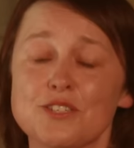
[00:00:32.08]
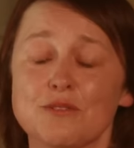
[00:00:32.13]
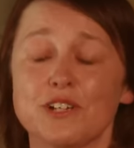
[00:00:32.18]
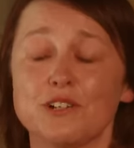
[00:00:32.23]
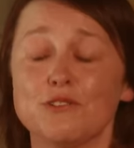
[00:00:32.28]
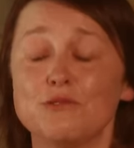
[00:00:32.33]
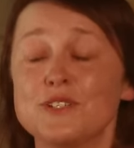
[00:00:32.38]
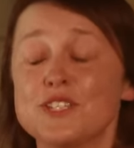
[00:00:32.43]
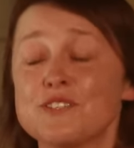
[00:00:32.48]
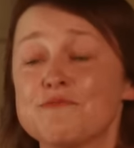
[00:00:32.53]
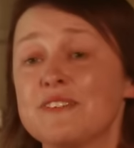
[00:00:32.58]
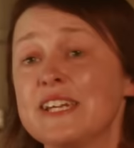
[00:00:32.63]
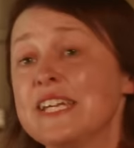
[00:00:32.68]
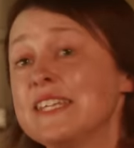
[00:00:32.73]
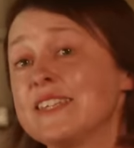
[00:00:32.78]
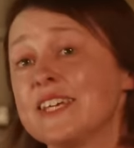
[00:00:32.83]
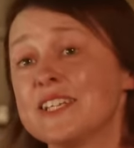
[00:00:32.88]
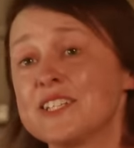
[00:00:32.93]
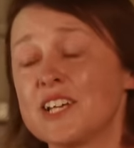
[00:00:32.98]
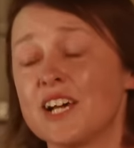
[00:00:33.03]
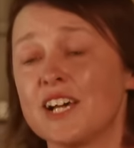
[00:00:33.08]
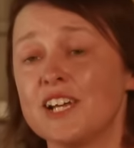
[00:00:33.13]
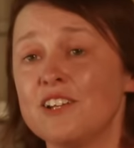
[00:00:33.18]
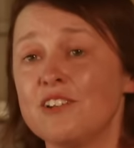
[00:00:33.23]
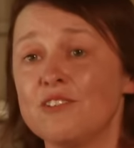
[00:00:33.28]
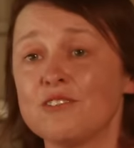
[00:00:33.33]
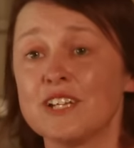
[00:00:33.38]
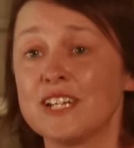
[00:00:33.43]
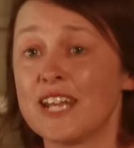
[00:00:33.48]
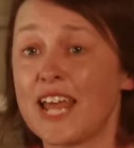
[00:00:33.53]
So I always read their
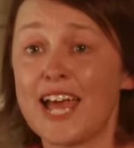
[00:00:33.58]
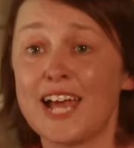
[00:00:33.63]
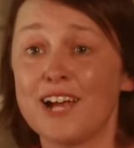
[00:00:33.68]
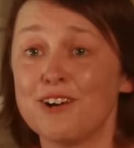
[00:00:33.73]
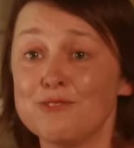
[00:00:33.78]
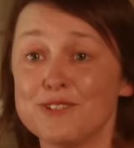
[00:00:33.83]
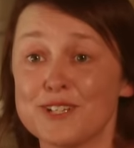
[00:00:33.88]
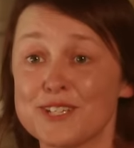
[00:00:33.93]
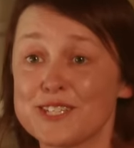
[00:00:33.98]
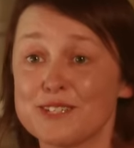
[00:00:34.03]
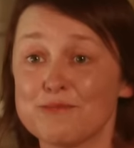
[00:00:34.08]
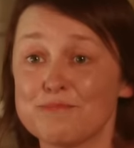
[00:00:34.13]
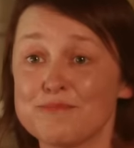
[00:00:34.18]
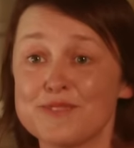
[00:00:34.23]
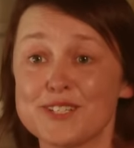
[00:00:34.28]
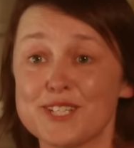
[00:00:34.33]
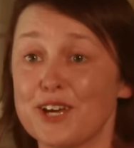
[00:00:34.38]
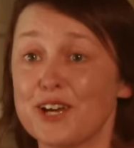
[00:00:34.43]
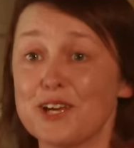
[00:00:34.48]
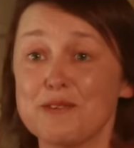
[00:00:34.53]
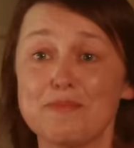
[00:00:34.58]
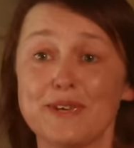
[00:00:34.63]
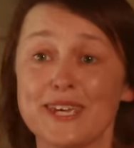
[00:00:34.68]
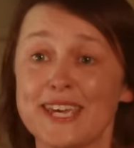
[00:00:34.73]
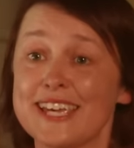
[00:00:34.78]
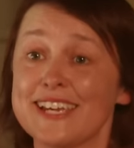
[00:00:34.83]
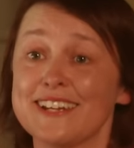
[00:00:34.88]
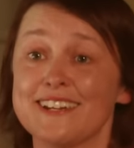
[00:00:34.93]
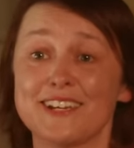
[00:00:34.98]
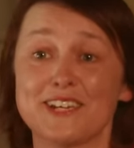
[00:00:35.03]
dialogue aloud as I'm typing
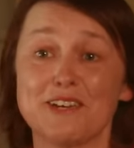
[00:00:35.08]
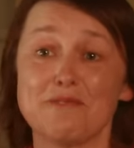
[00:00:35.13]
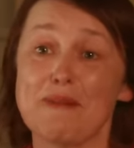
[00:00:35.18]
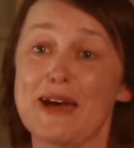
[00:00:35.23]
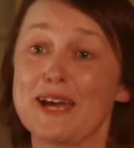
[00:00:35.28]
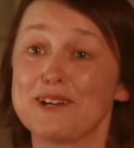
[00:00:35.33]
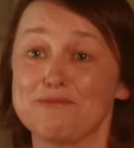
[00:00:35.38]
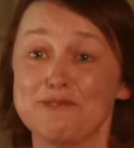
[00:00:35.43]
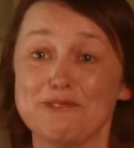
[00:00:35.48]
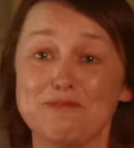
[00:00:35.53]
it like a mad